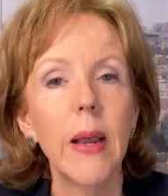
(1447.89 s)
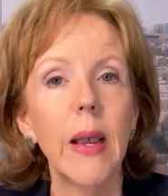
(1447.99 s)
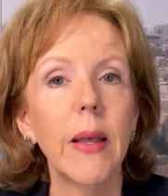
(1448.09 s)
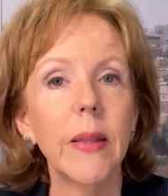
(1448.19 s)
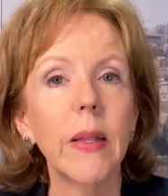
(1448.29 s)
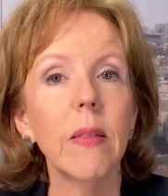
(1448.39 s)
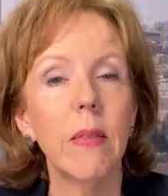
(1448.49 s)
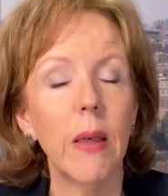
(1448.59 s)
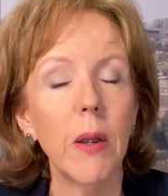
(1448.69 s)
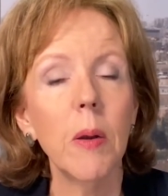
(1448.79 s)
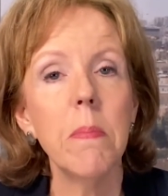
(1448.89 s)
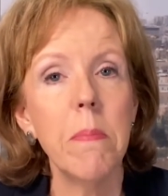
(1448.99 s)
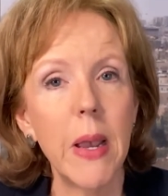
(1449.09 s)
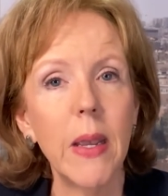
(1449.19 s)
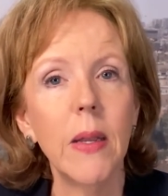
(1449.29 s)
And then their
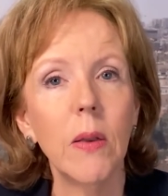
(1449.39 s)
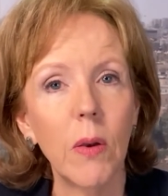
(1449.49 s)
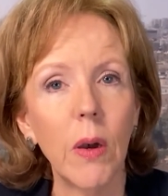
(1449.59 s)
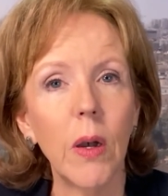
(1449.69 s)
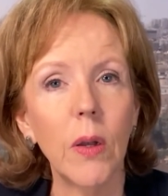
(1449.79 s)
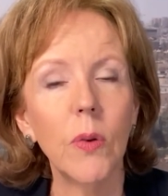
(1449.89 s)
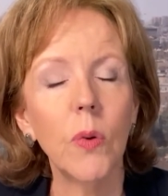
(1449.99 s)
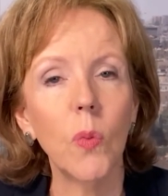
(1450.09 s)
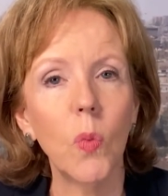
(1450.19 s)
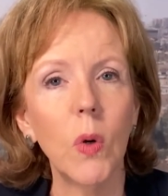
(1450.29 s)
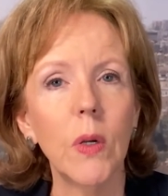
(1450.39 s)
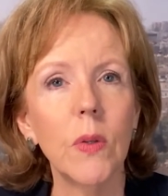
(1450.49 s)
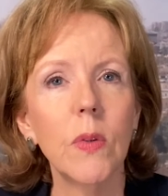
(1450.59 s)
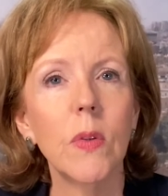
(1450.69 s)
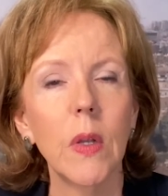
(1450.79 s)
main god
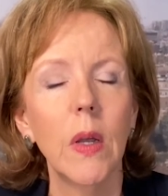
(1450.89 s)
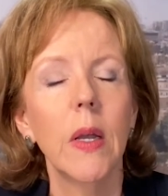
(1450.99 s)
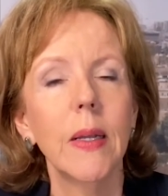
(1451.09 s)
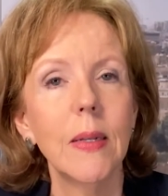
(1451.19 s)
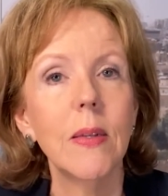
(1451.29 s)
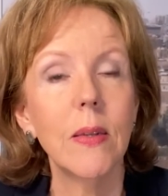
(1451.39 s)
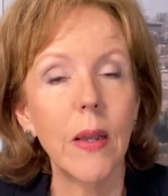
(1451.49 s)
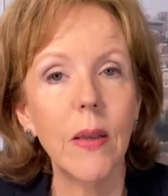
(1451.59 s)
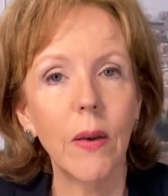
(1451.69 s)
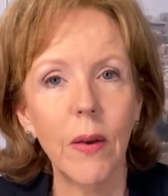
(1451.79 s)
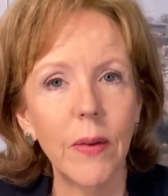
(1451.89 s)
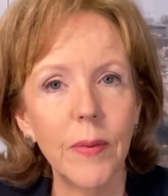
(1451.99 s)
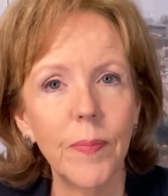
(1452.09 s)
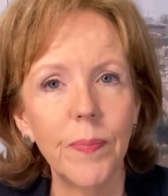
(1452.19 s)
was Dagon.